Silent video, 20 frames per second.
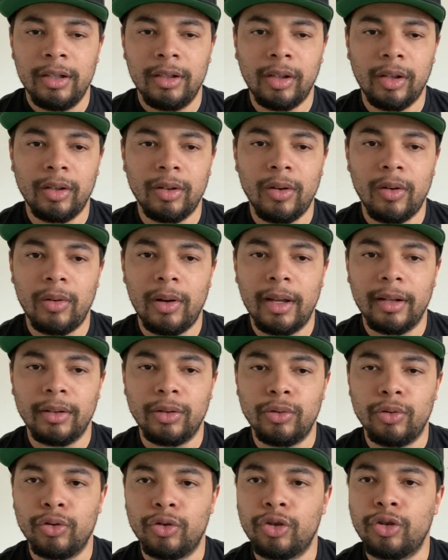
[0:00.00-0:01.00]

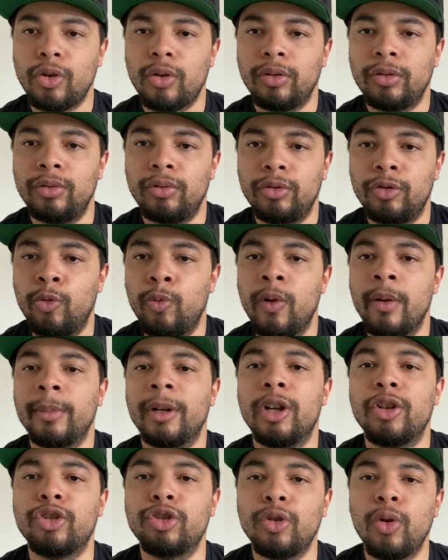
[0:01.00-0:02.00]
You
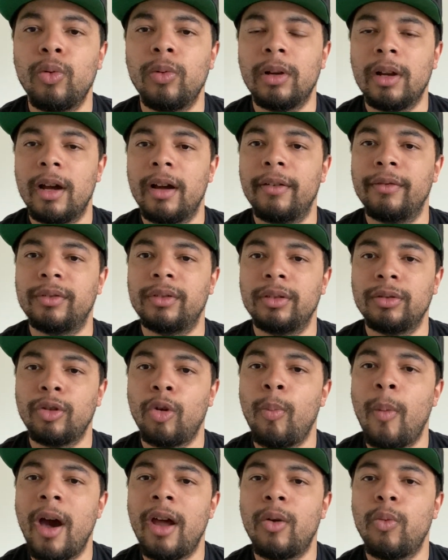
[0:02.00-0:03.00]
women are so loved
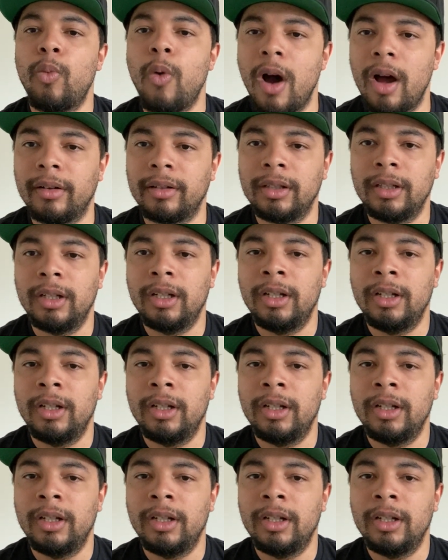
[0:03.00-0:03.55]
no matter what.